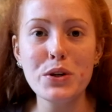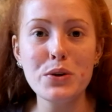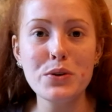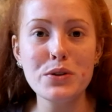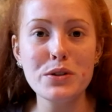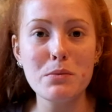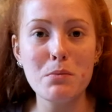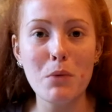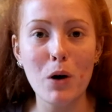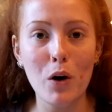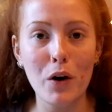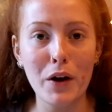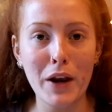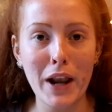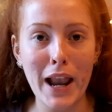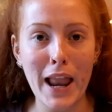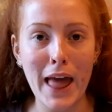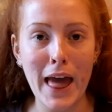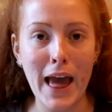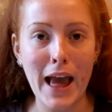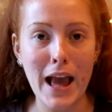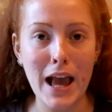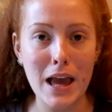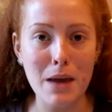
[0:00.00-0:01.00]
used them
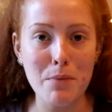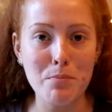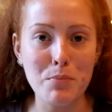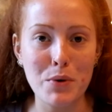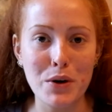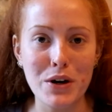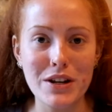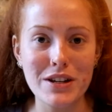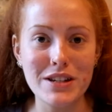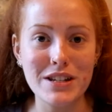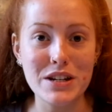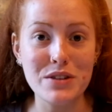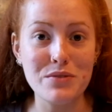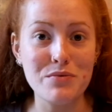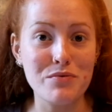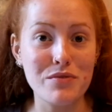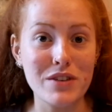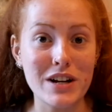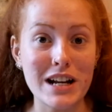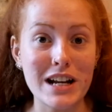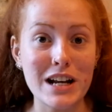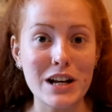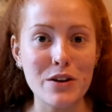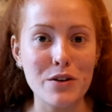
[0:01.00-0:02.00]
oddly, but didn't
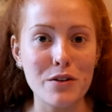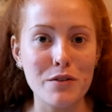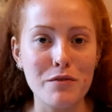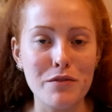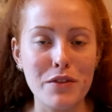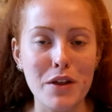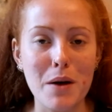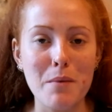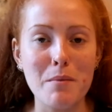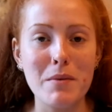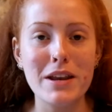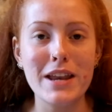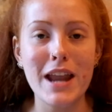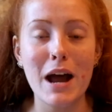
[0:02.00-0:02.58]
really love them.